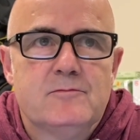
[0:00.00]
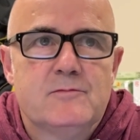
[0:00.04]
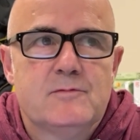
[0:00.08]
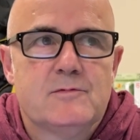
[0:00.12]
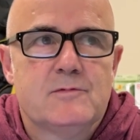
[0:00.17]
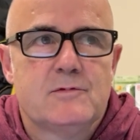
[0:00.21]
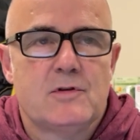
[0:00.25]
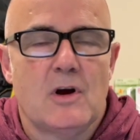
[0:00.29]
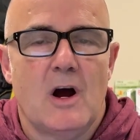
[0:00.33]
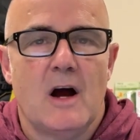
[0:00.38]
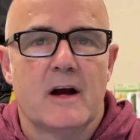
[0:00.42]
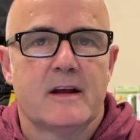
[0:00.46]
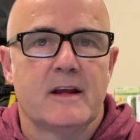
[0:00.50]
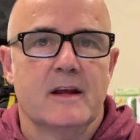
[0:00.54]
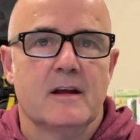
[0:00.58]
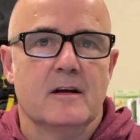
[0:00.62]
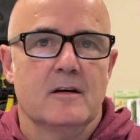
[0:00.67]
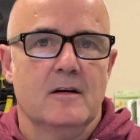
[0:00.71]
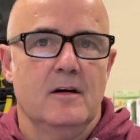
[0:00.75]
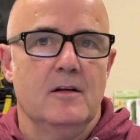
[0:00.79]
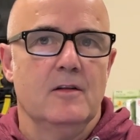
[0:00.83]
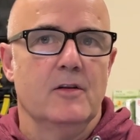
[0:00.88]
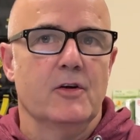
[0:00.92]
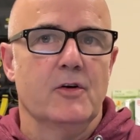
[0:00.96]
talking
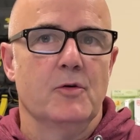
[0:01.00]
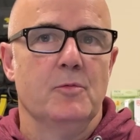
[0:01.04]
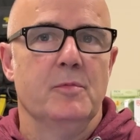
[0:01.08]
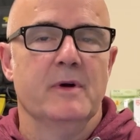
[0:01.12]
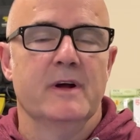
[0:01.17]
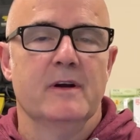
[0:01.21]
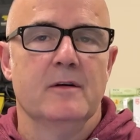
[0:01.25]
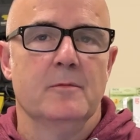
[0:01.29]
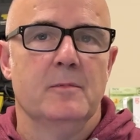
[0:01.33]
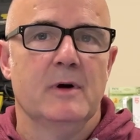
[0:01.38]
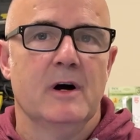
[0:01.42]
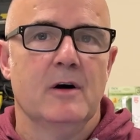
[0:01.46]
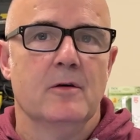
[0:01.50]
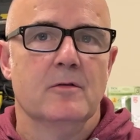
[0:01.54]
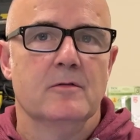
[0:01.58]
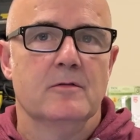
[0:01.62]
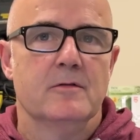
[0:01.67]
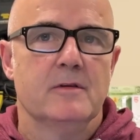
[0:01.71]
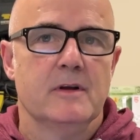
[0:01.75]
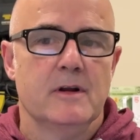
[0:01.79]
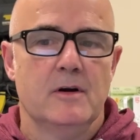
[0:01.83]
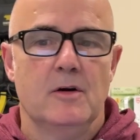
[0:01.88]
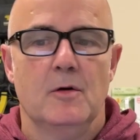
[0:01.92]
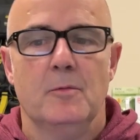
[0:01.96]
a little bit about,
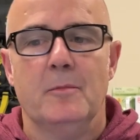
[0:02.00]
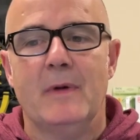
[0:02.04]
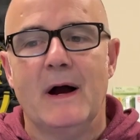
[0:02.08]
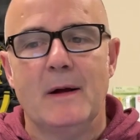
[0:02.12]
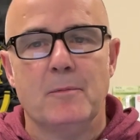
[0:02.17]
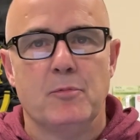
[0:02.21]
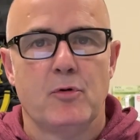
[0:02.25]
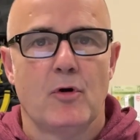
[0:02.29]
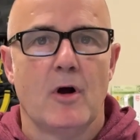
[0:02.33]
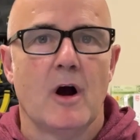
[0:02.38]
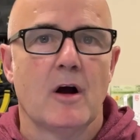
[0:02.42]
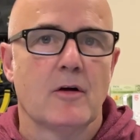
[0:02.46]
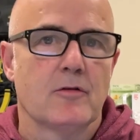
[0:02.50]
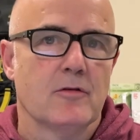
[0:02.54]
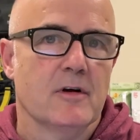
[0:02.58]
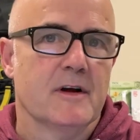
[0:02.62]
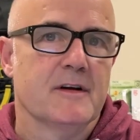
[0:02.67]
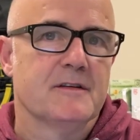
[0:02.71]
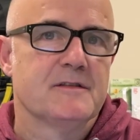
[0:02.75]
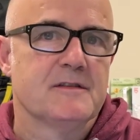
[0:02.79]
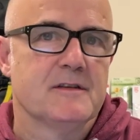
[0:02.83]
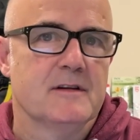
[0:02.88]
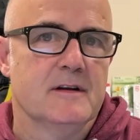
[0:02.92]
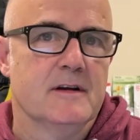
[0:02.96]
my
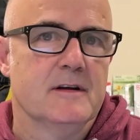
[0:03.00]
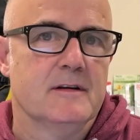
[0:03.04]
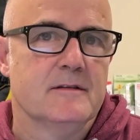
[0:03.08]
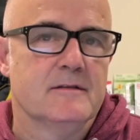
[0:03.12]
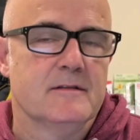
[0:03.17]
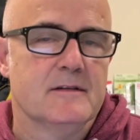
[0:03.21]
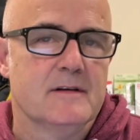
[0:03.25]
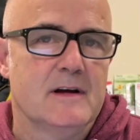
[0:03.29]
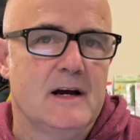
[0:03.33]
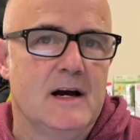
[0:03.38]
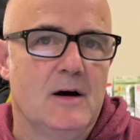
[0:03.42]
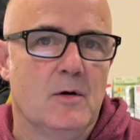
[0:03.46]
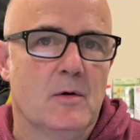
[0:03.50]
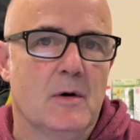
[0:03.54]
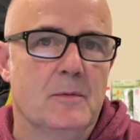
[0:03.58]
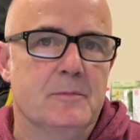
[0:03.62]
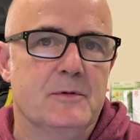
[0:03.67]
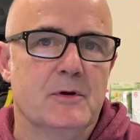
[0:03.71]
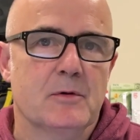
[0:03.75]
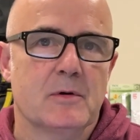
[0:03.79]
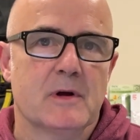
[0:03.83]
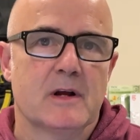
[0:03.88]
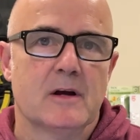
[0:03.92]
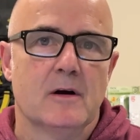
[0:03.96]
progress and how I'm
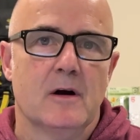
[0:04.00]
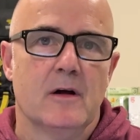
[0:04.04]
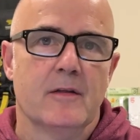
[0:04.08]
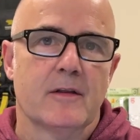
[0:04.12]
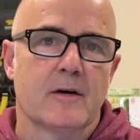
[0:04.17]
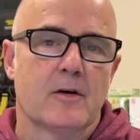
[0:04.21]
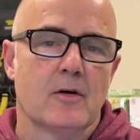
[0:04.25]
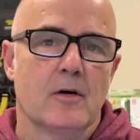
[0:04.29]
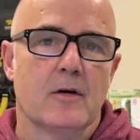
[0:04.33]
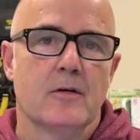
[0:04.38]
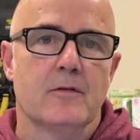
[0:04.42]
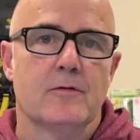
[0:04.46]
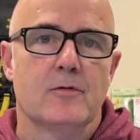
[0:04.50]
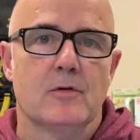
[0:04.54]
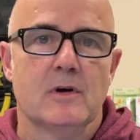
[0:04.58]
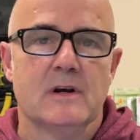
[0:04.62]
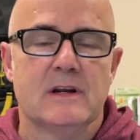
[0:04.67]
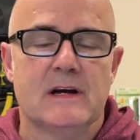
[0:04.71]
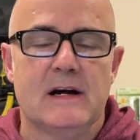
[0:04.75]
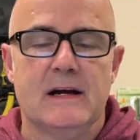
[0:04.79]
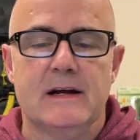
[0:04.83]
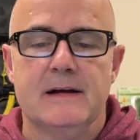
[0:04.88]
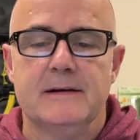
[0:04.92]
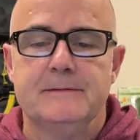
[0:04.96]
doing on the carnivore
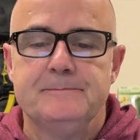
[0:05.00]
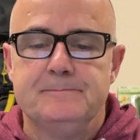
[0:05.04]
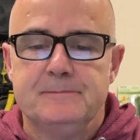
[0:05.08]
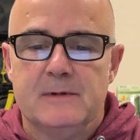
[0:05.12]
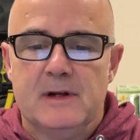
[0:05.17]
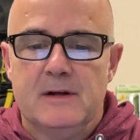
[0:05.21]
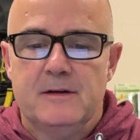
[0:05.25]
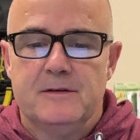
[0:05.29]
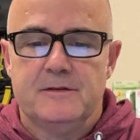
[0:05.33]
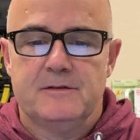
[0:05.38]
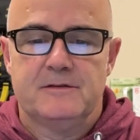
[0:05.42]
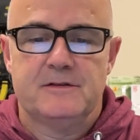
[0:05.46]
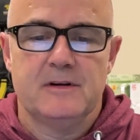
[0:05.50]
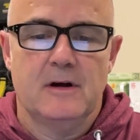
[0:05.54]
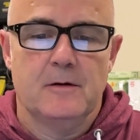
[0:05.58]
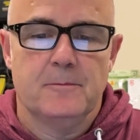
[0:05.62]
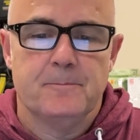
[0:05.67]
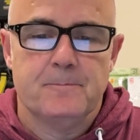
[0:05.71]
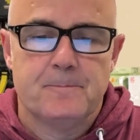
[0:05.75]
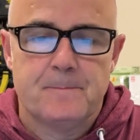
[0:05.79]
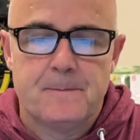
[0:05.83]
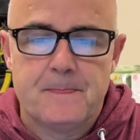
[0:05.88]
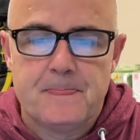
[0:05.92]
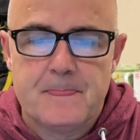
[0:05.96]
diet. So
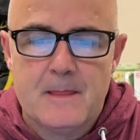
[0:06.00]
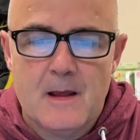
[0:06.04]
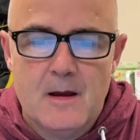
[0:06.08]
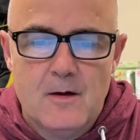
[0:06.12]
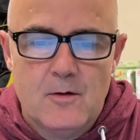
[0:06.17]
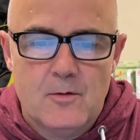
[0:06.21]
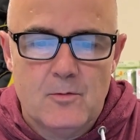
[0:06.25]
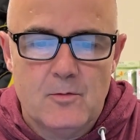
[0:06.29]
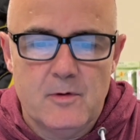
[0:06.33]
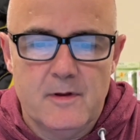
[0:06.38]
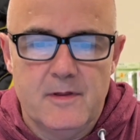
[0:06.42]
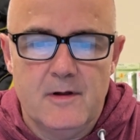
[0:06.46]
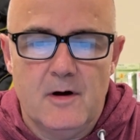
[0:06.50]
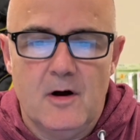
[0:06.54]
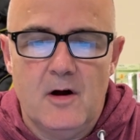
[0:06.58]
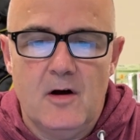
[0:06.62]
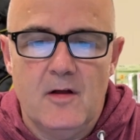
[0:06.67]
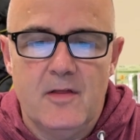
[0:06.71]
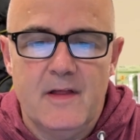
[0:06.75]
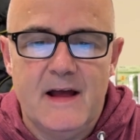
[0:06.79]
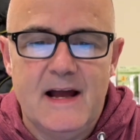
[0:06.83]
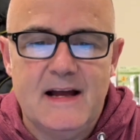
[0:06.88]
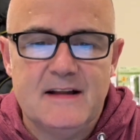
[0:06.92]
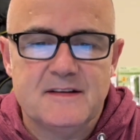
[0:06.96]
with all
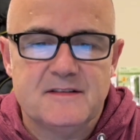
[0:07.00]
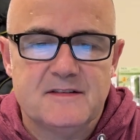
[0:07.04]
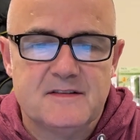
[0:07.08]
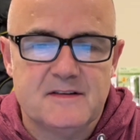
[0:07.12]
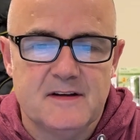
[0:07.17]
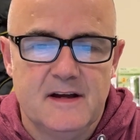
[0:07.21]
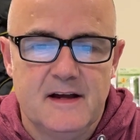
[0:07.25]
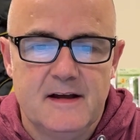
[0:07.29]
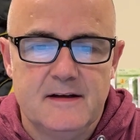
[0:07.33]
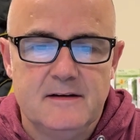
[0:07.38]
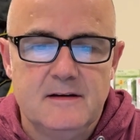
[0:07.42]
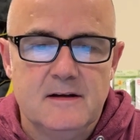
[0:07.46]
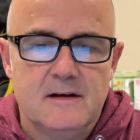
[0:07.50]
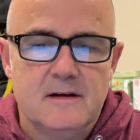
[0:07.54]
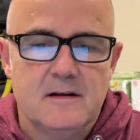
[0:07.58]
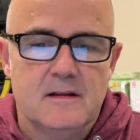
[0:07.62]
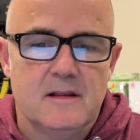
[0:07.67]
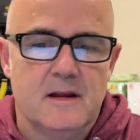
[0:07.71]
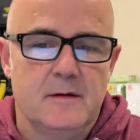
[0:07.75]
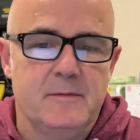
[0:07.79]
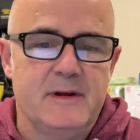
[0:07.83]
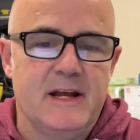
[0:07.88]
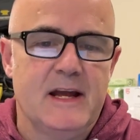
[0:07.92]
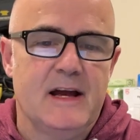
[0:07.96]
that said,
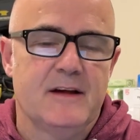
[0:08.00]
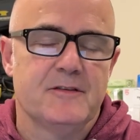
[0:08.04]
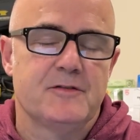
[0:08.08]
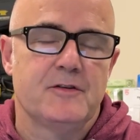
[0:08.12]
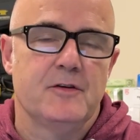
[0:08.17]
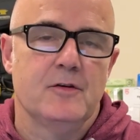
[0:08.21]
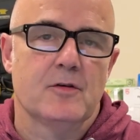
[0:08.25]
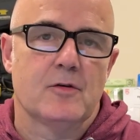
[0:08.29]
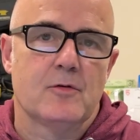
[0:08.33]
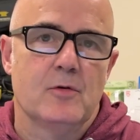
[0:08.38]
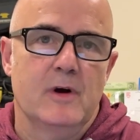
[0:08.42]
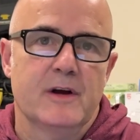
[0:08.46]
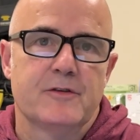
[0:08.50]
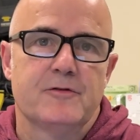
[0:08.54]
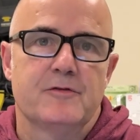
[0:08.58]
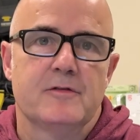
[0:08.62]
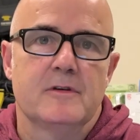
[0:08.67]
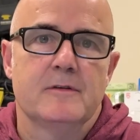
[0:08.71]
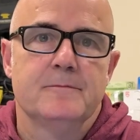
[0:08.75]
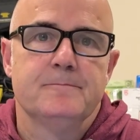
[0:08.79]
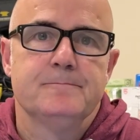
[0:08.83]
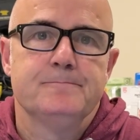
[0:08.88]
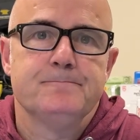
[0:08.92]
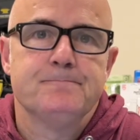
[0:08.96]
let me ask you a question.